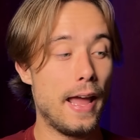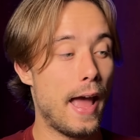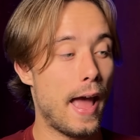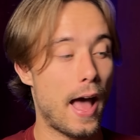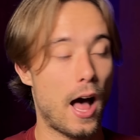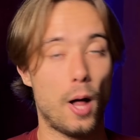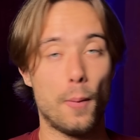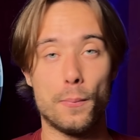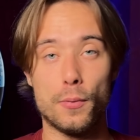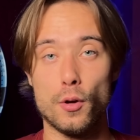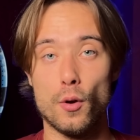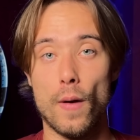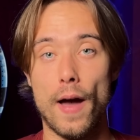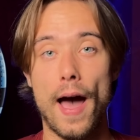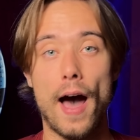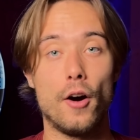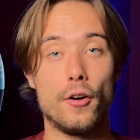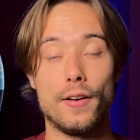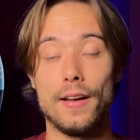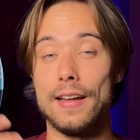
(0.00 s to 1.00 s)
help you
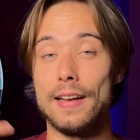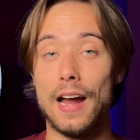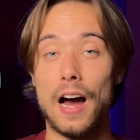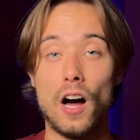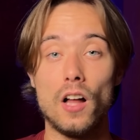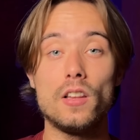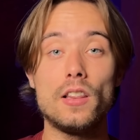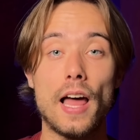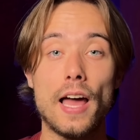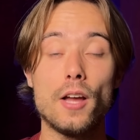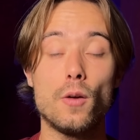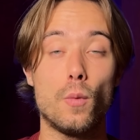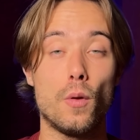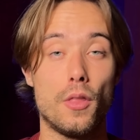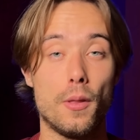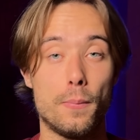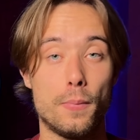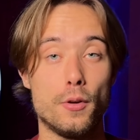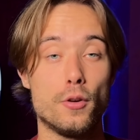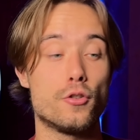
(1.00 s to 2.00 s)
out. And unlike with the
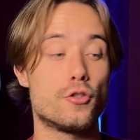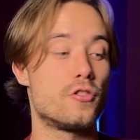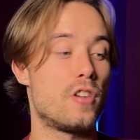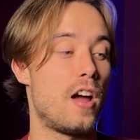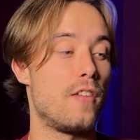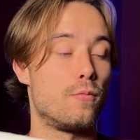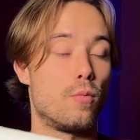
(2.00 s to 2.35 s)
Pure Drive